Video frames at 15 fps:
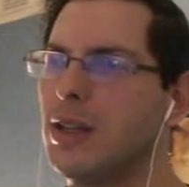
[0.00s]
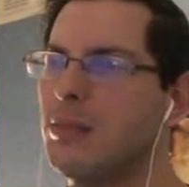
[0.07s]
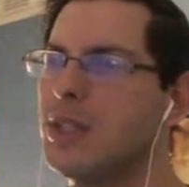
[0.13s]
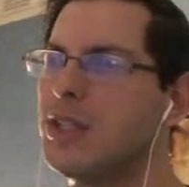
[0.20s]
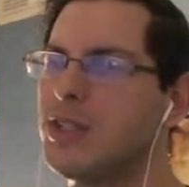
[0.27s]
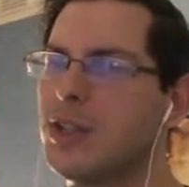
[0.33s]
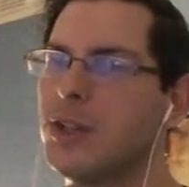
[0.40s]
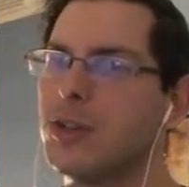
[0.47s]
I mean,
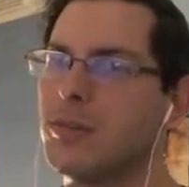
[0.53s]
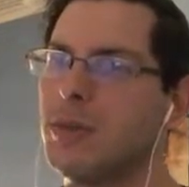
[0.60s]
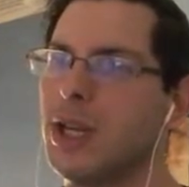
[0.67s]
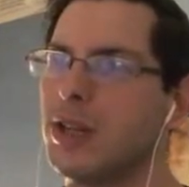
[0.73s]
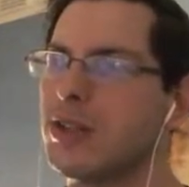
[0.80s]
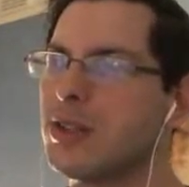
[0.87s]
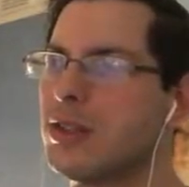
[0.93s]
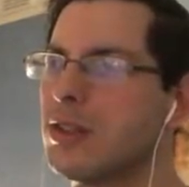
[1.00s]
it's a good
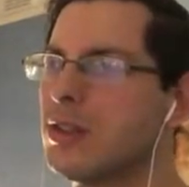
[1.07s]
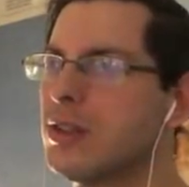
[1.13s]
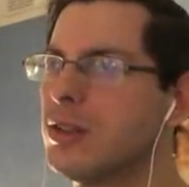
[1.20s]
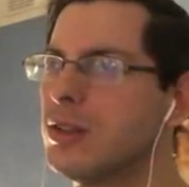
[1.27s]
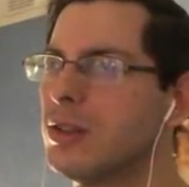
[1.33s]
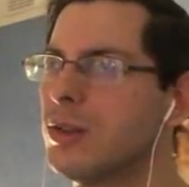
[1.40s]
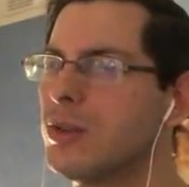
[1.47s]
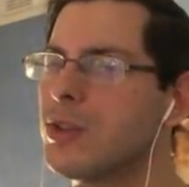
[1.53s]
mix.
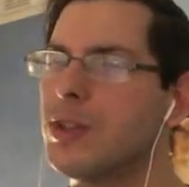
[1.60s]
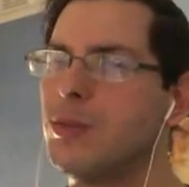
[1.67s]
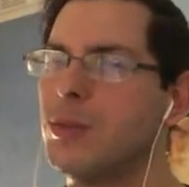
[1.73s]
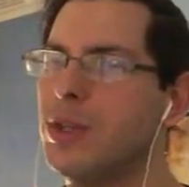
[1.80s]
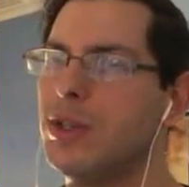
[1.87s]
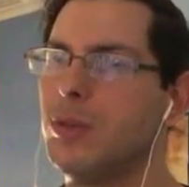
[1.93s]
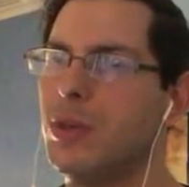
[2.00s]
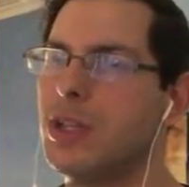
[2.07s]
Also,
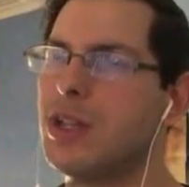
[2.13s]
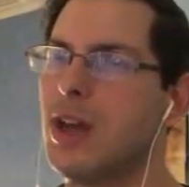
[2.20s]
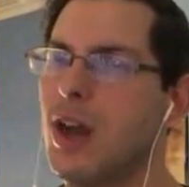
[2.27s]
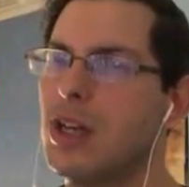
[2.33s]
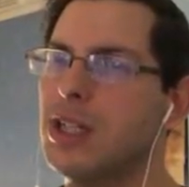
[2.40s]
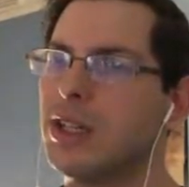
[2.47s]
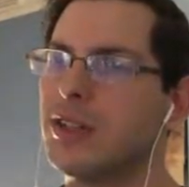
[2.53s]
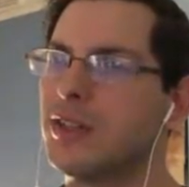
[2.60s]
we'd
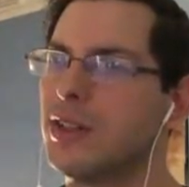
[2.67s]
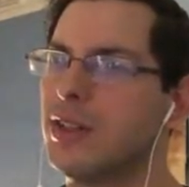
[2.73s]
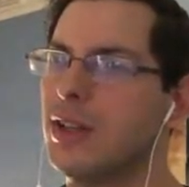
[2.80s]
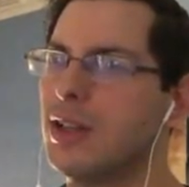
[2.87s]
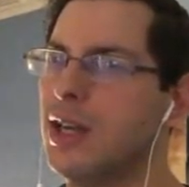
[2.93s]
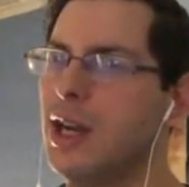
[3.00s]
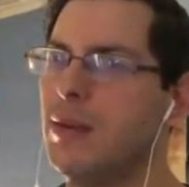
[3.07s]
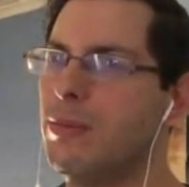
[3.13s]
garlic to the
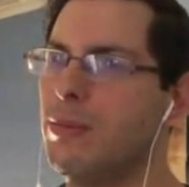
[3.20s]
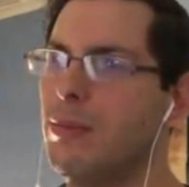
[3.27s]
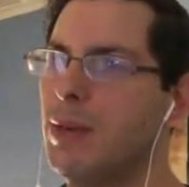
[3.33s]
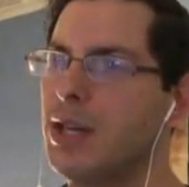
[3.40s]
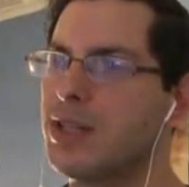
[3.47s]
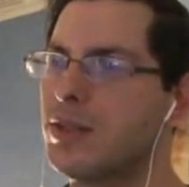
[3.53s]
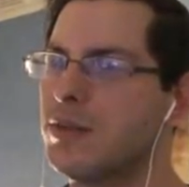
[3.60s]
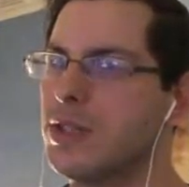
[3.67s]
lamb
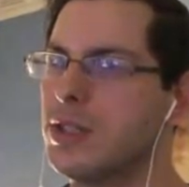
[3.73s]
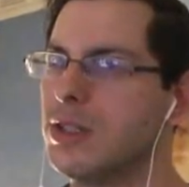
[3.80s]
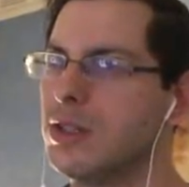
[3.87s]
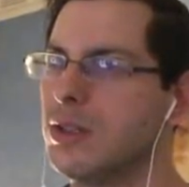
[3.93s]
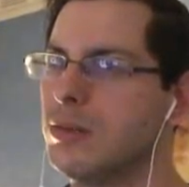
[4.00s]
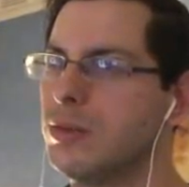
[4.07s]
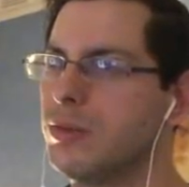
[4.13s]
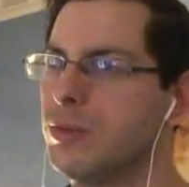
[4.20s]
massively
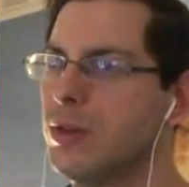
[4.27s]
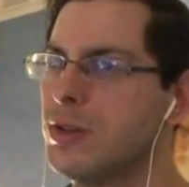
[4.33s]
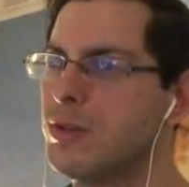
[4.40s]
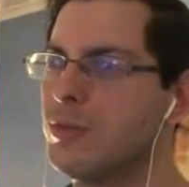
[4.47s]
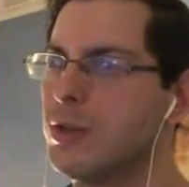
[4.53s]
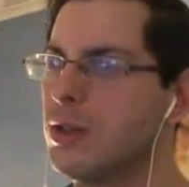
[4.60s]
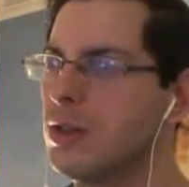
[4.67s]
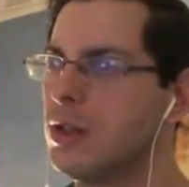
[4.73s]
with
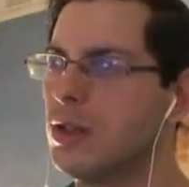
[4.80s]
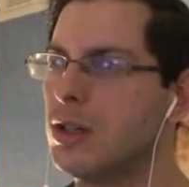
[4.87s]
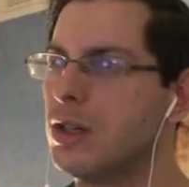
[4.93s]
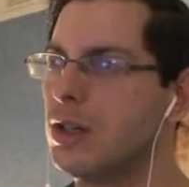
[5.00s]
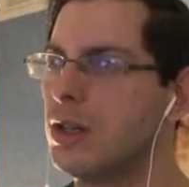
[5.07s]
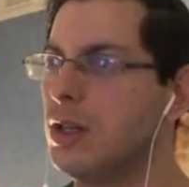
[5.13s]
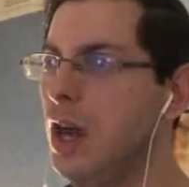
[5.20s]
rosemary and garlic. And